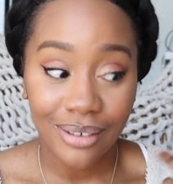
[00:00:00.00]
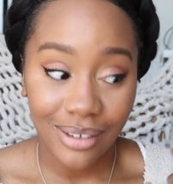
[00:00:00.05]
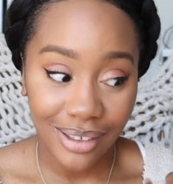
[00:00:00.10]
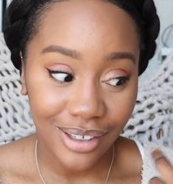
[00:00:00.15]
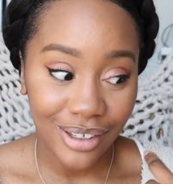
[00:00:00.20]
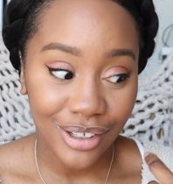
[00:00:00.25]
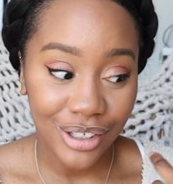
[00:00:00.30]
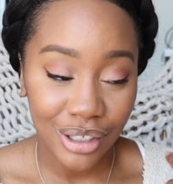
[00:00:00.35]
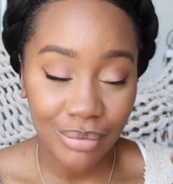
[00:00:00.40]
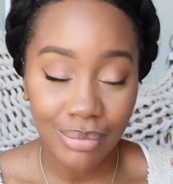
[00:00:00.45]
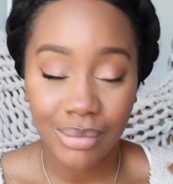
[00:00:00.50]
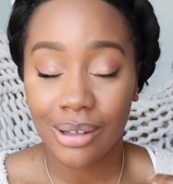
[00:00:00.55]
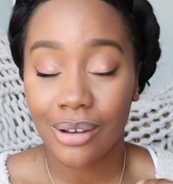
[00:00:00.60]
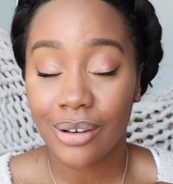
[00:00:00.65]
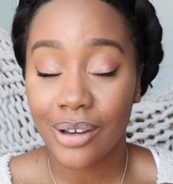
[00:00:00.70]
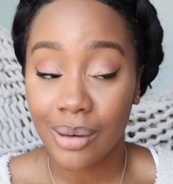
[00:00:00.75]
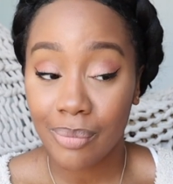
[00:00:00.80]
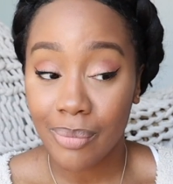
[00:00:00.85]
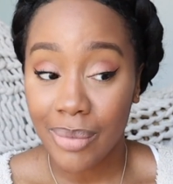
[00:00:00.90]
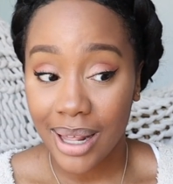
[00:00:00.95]
you should be
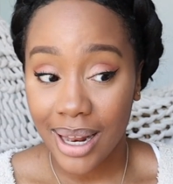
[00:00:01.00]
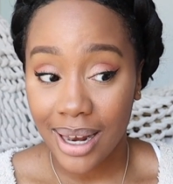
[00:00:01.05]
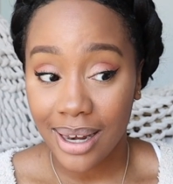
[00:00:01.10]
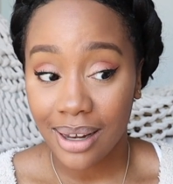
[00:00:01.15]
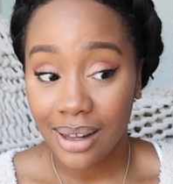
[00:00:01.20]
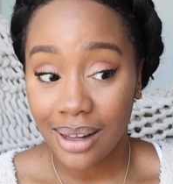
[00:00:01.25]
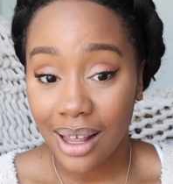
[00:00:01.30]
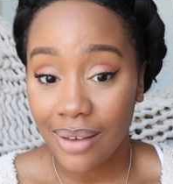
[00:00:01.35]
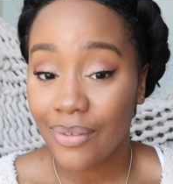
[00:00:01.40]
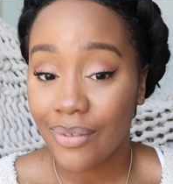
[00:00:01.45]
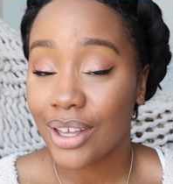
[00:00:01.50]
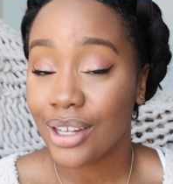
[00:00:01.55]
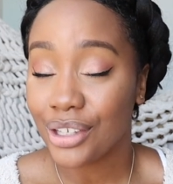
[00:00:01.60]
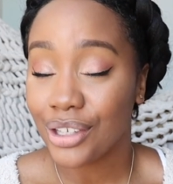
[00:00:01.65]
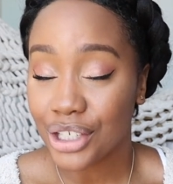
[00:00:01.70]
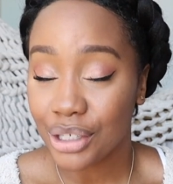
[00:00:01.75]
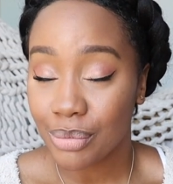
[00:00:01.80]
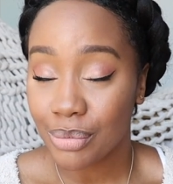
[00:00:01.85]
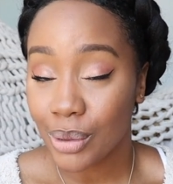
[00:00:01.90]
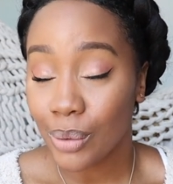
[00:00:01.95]
going to bed at 11, you
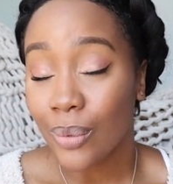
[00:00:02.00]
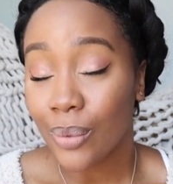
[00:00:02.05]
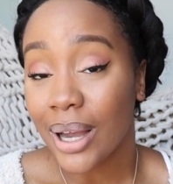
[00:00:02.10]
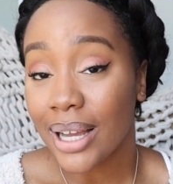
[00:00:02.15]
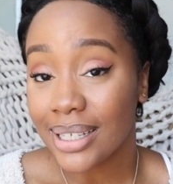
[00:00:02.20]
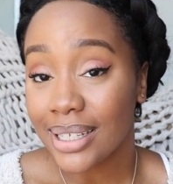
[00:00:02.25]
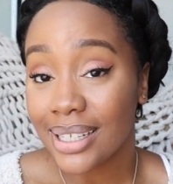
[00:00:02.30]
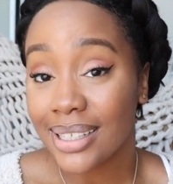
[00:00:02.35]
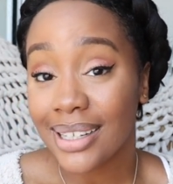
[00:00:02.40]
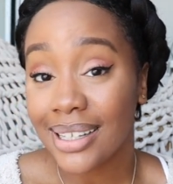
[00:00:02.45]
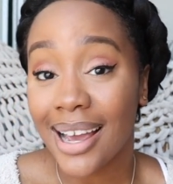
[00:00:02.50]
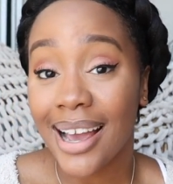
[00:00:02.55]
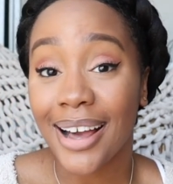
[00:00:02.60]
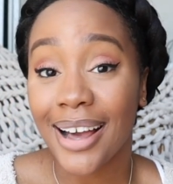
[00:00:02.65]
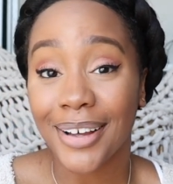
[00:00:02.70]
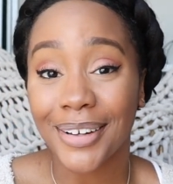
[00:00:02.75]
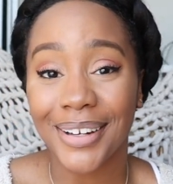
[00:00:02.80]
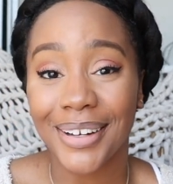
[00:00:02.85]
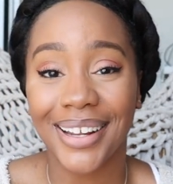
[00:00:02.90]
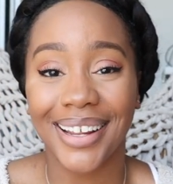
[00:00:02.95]
should be winding
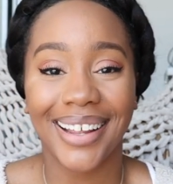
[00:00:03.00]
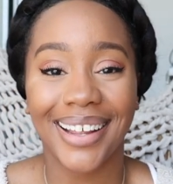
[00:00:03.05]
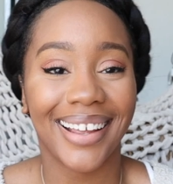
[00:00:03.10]
down.